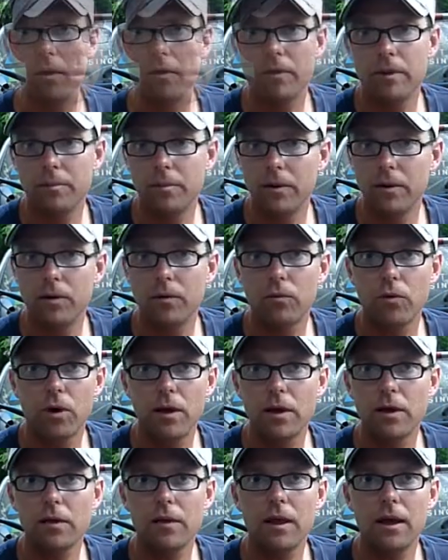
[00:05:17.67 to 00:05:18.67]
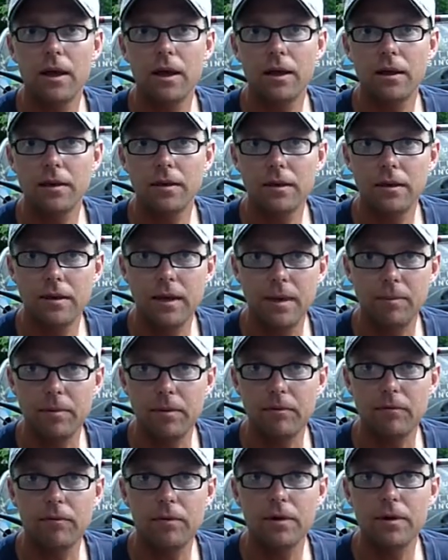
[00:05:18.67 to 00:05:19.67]
I plan on running a lot,
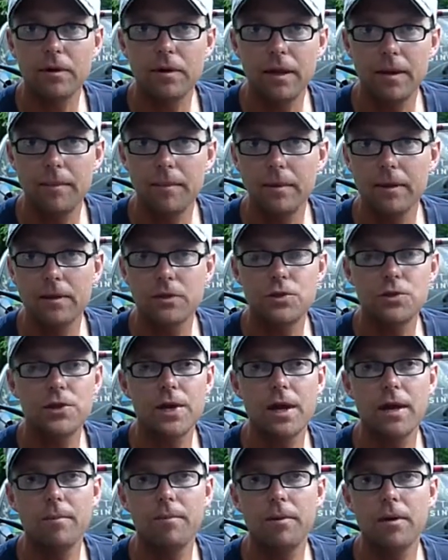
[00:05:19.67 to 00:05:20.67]
keeping fit, keeping in shape,